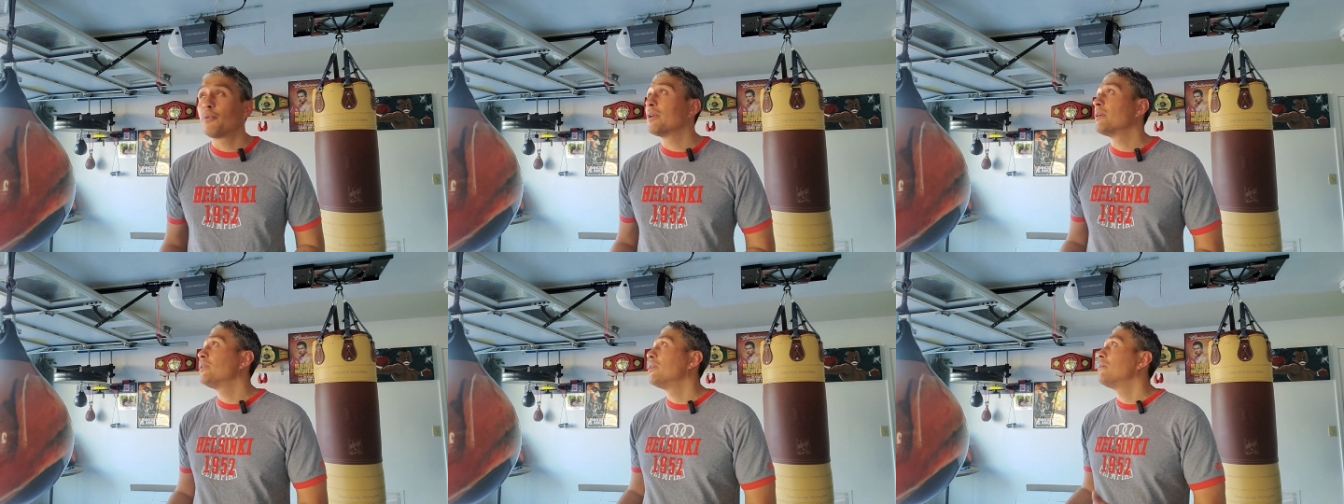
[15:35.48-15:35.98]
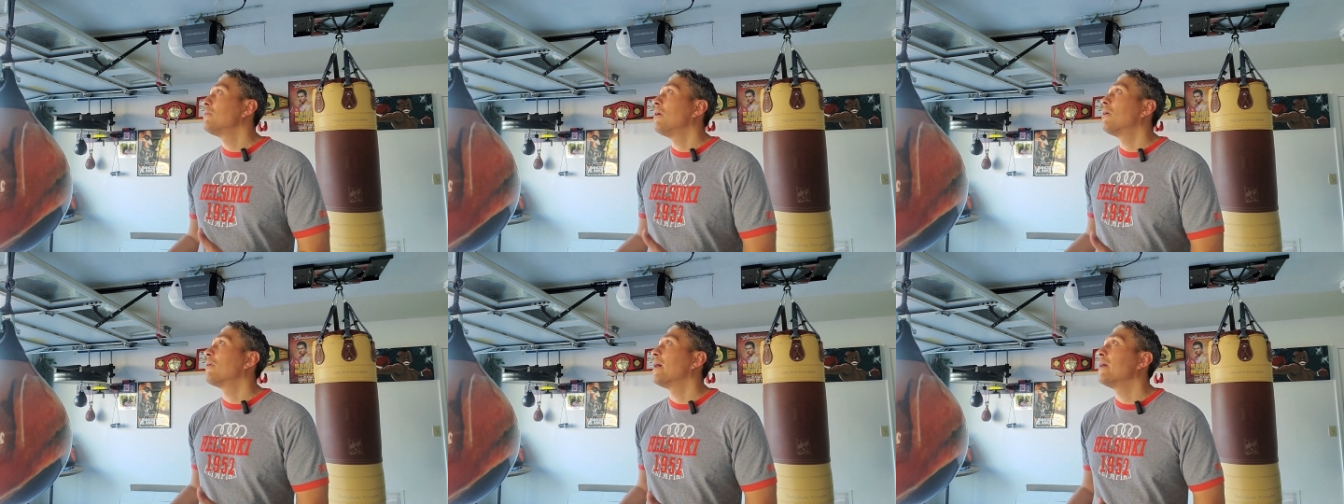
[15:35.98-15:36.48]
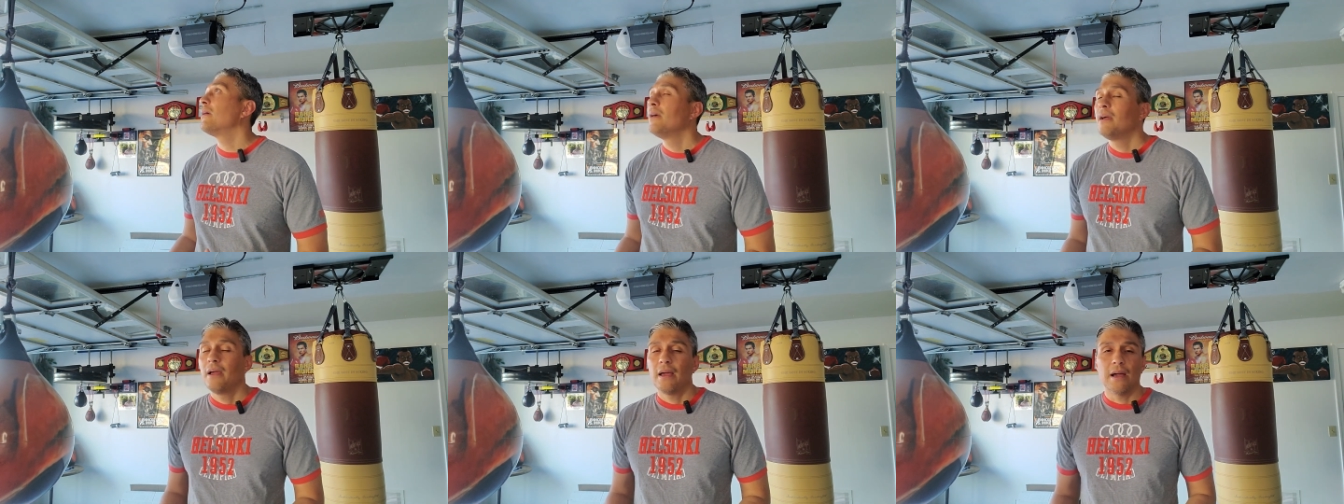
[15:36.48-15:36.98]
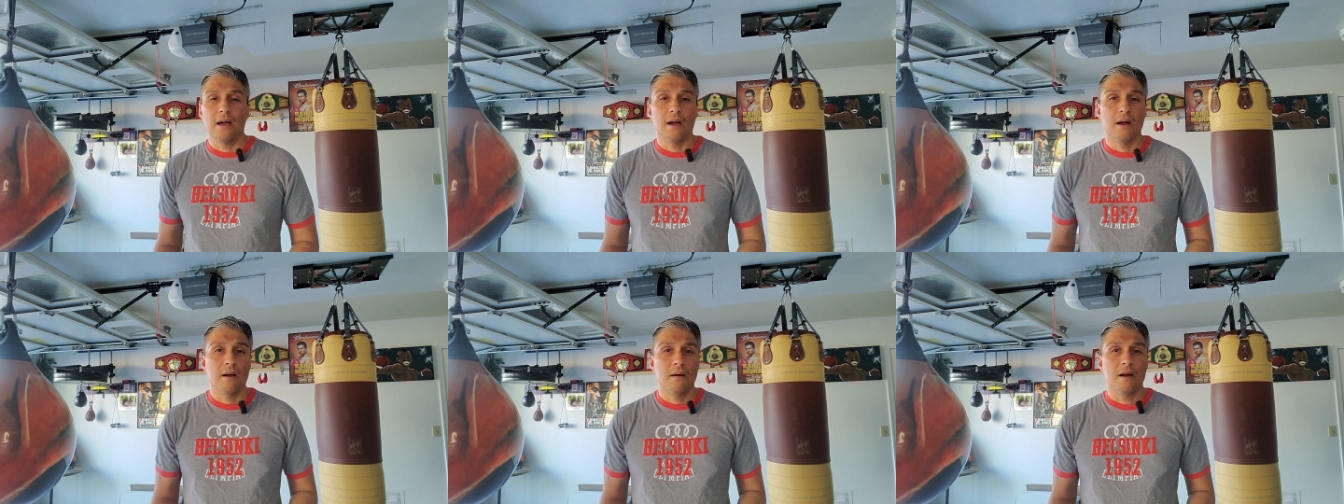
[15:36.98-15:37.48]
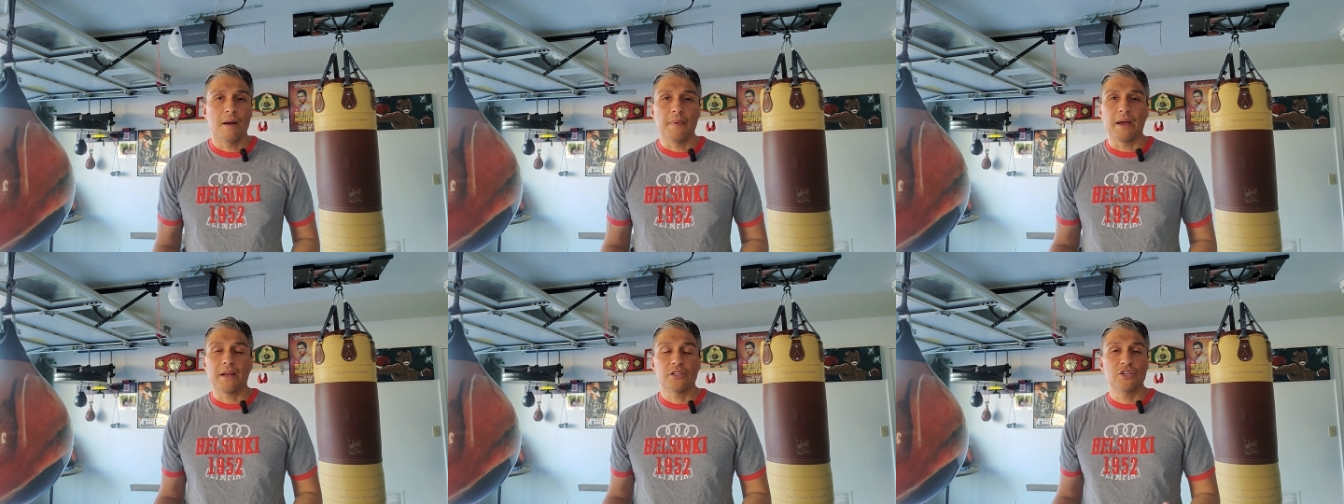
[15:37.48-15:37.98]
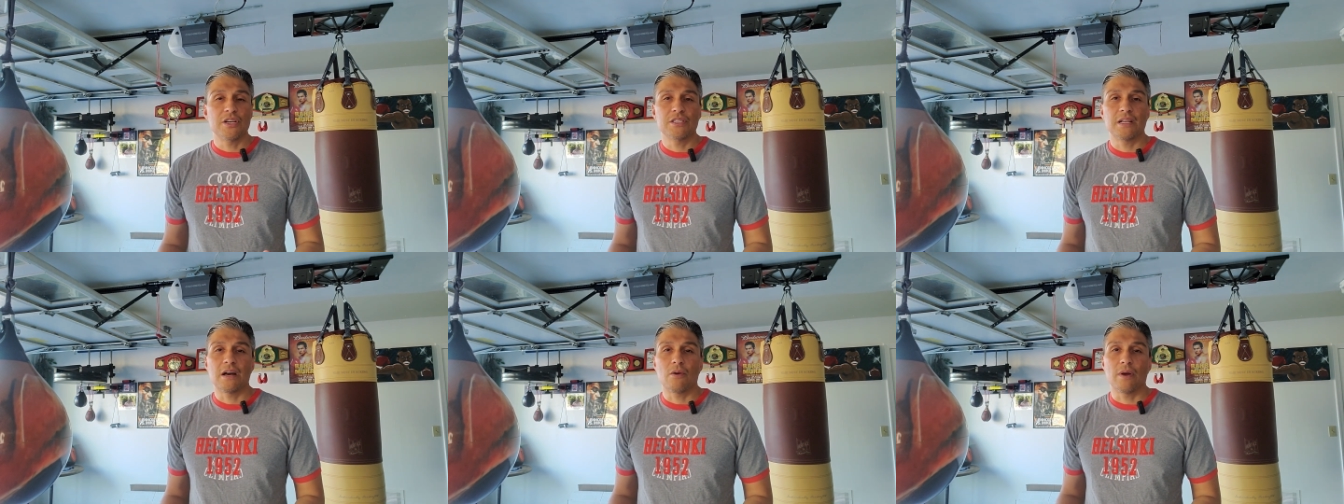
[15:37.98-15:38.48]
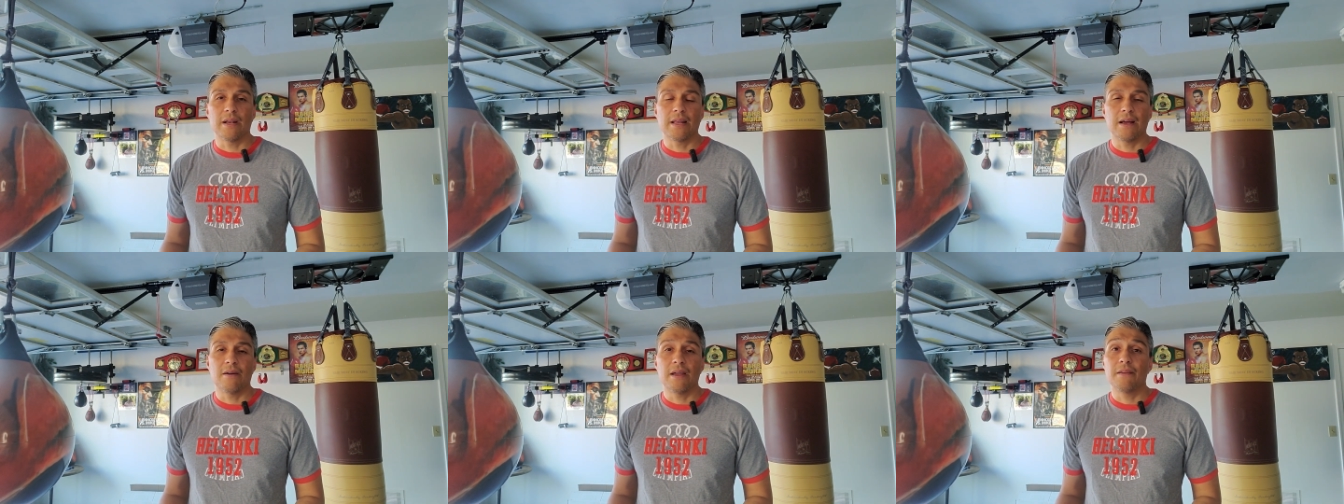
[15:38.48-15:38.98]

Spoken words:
pretty, all right. I'm not going to change it out right now.